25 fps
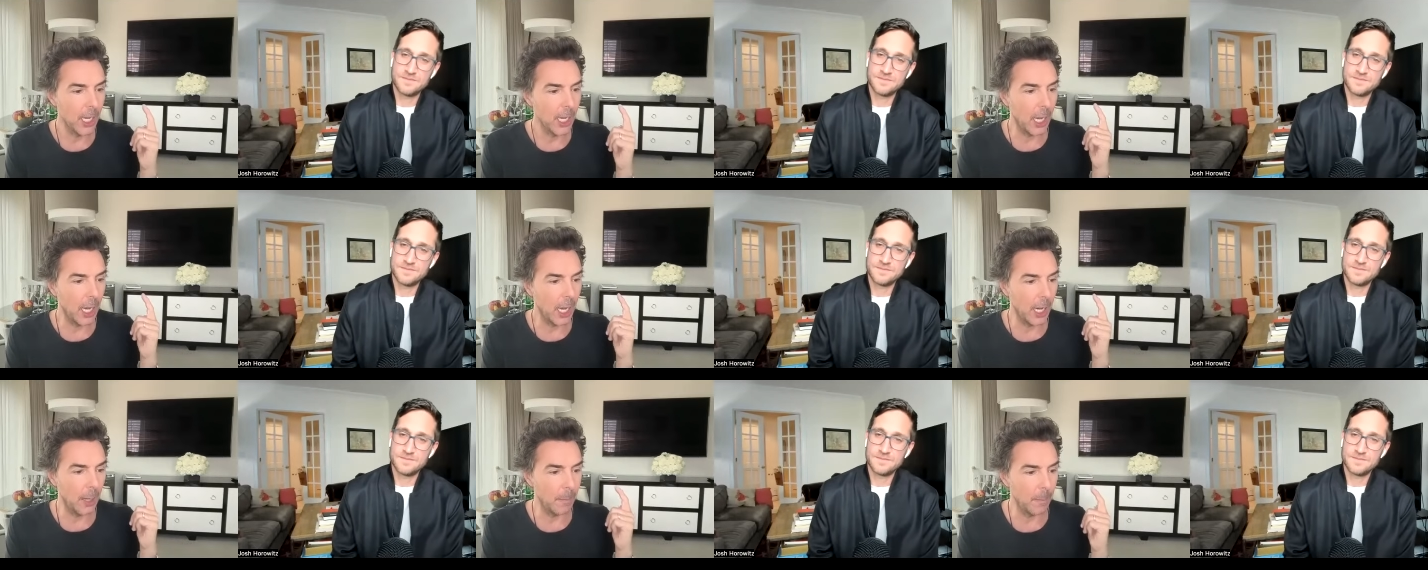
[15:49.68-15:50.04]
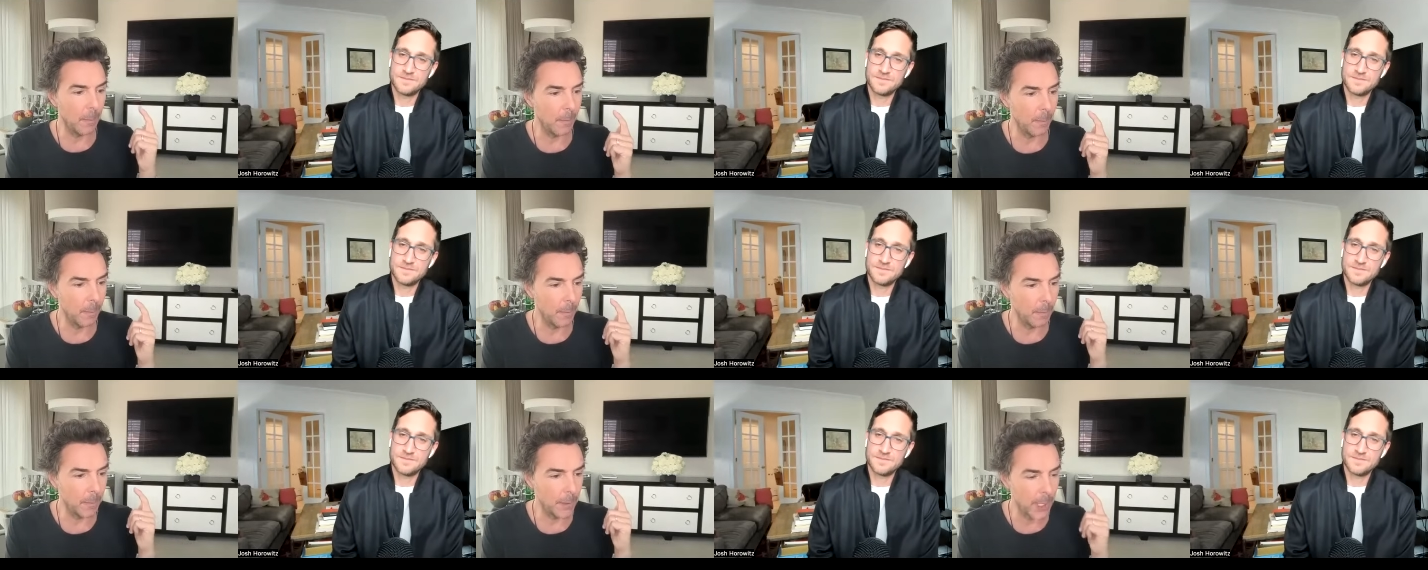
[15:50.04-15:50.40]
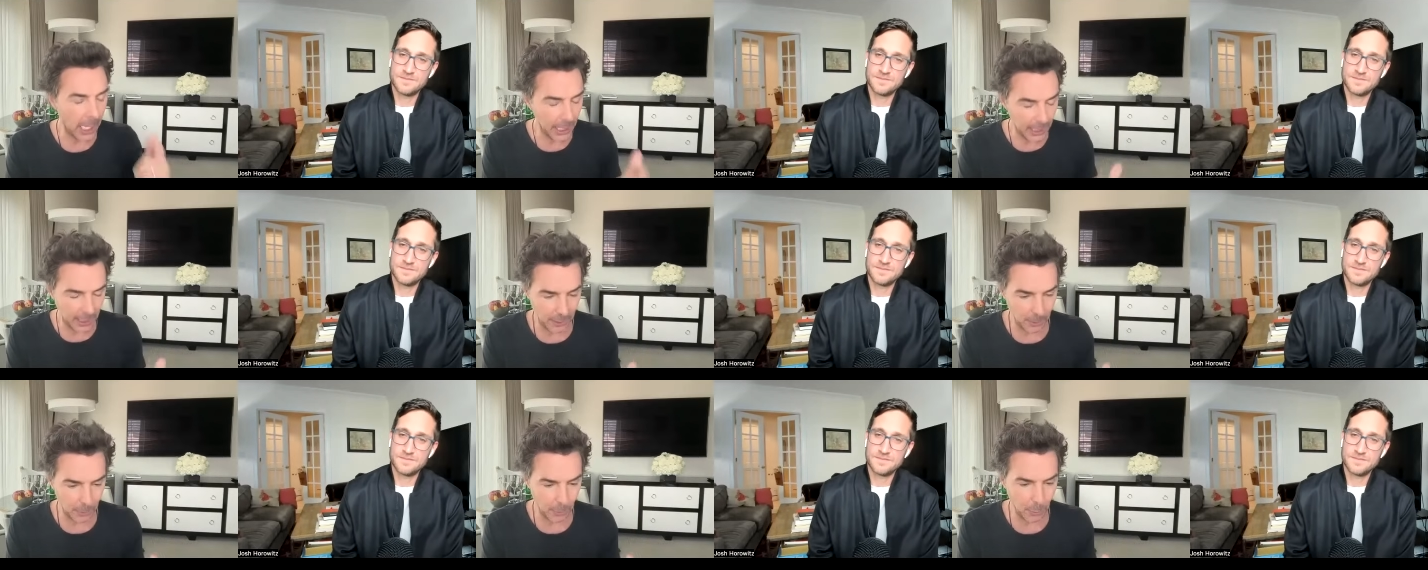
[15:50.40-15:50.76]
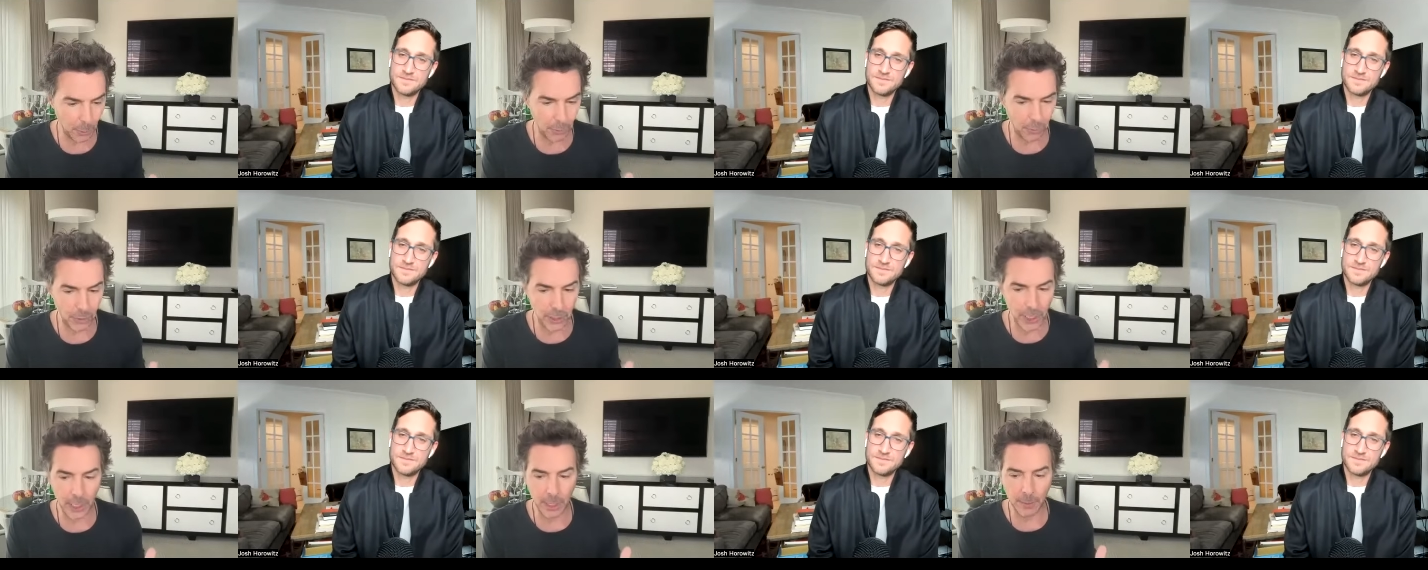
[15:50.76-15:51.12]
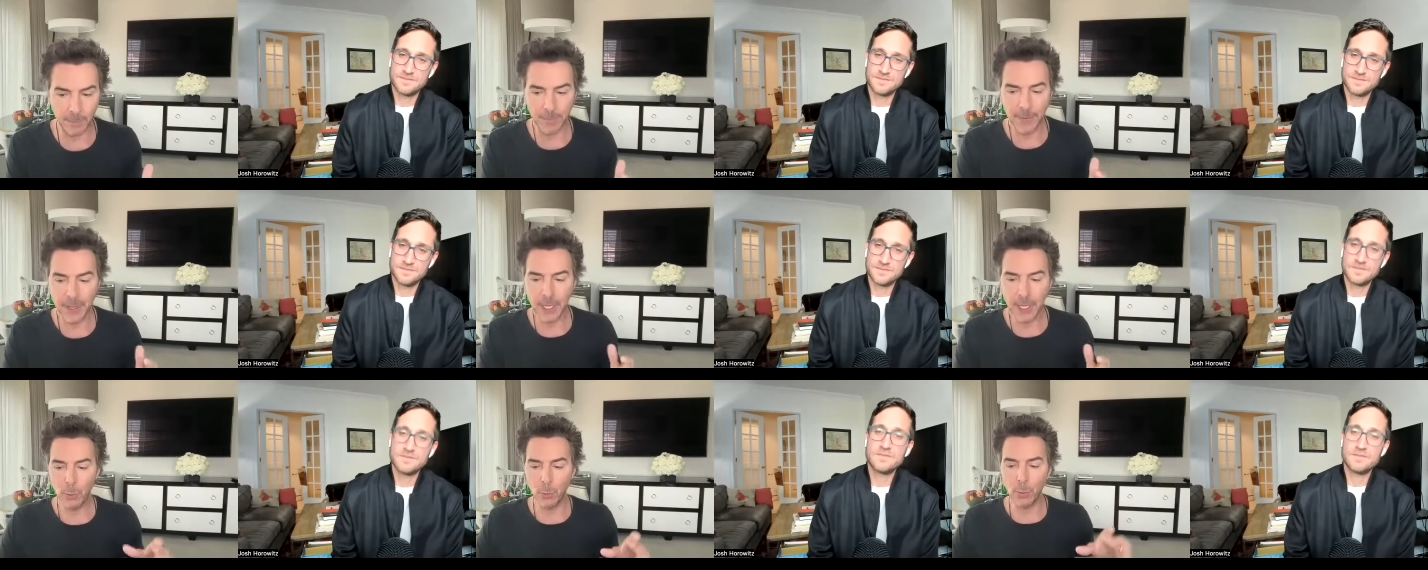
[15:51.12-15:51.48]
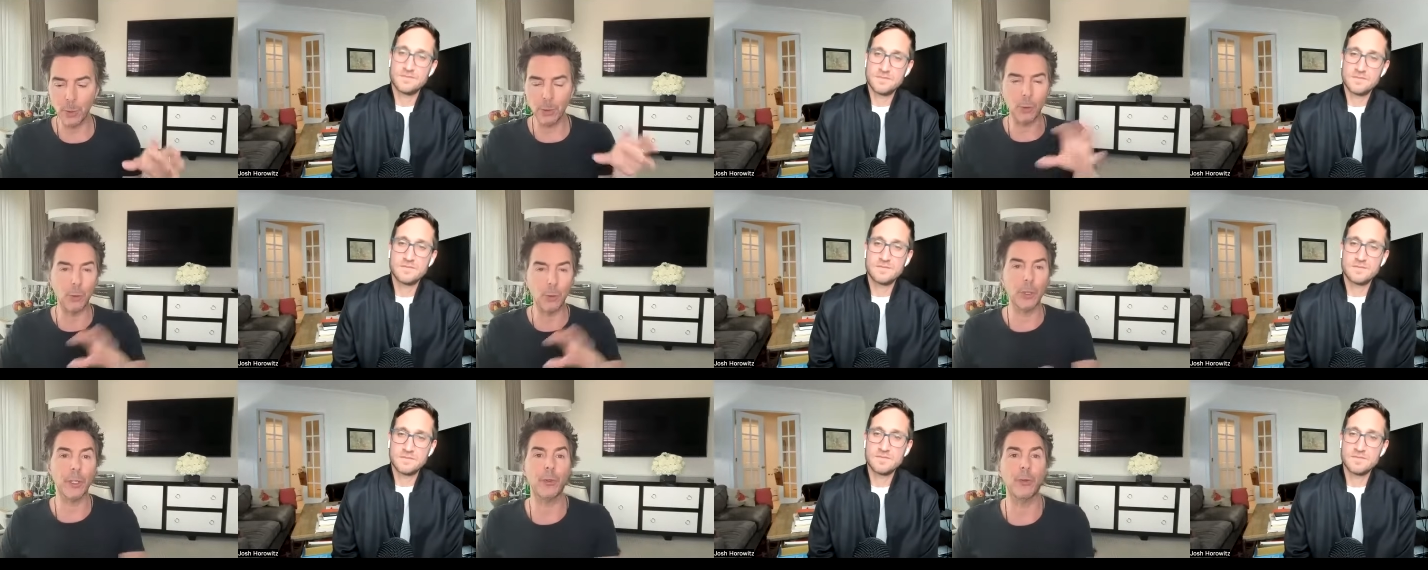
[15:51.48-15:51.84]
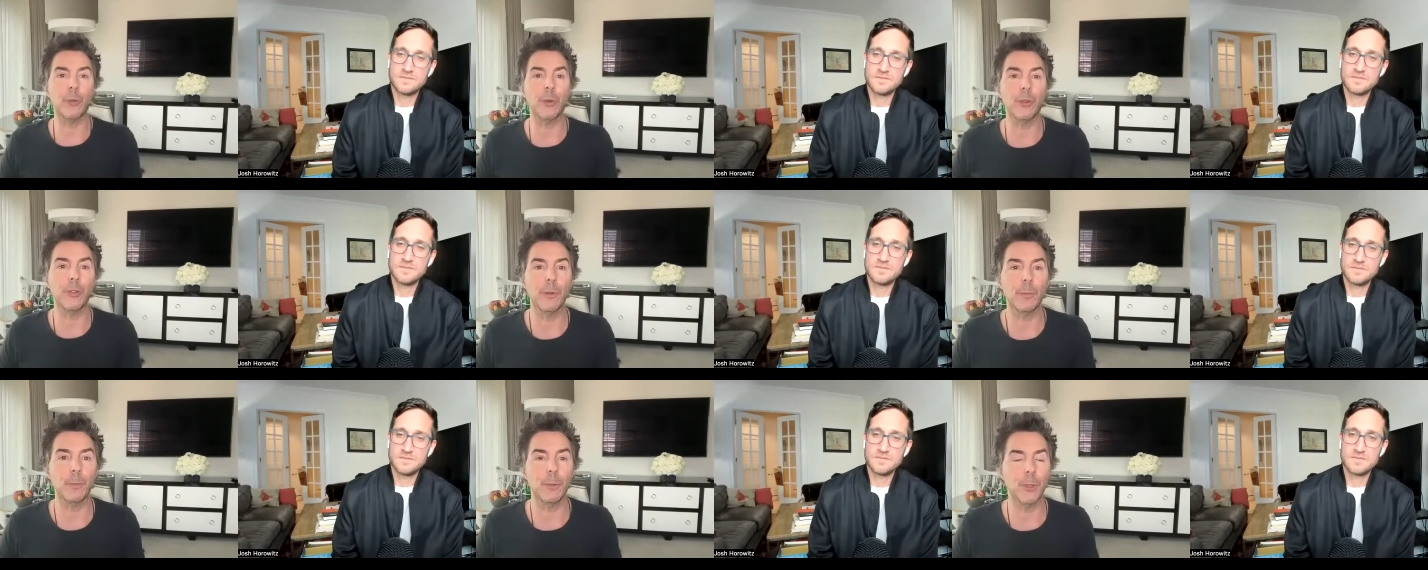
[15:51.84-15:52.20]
Speaker 1: um, Night at the Museum, which Chris was a